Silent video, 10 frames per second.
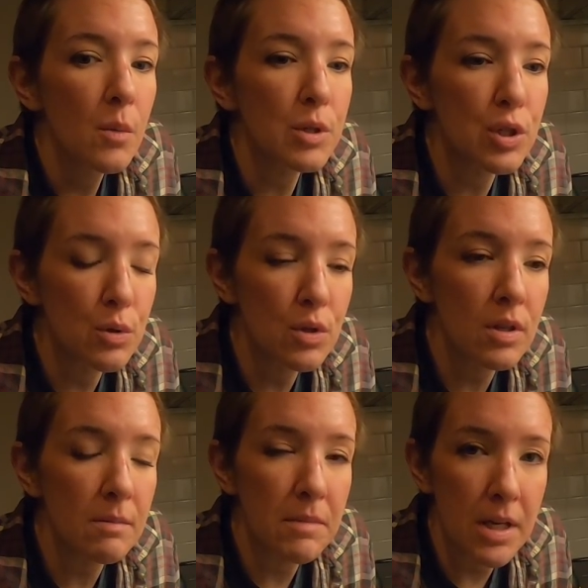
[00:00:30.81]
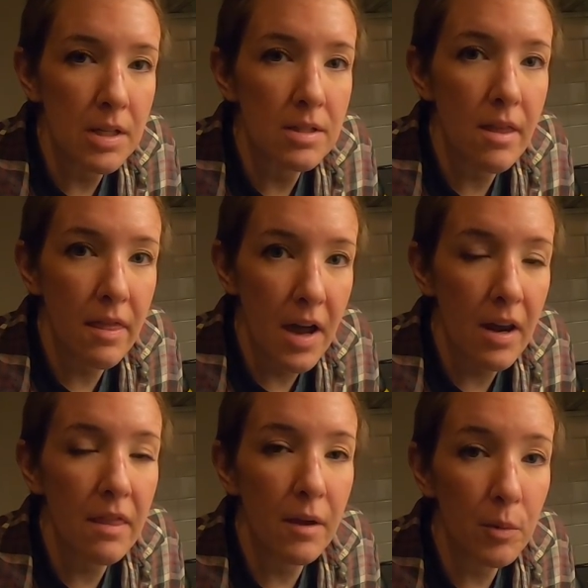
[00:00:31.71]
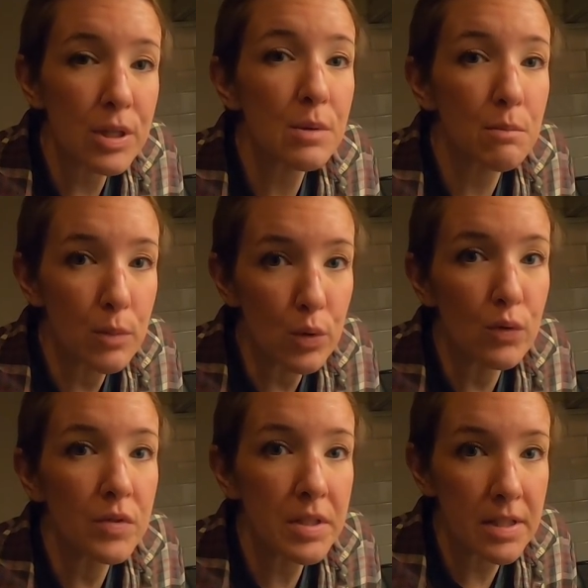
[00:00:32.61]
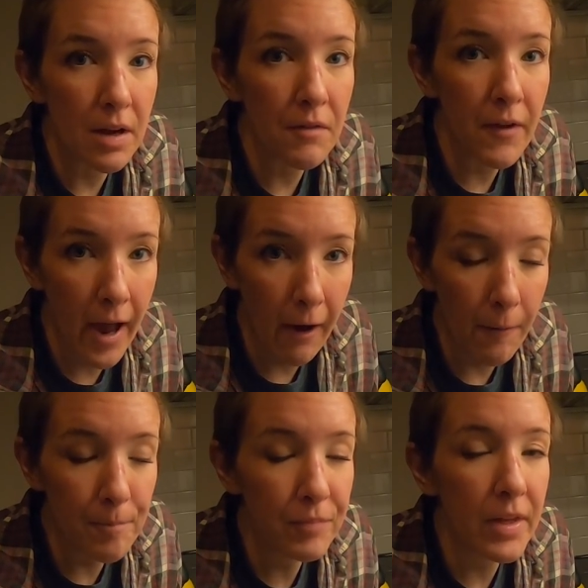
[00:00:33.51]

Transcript: which usually means that they want to move stuff out.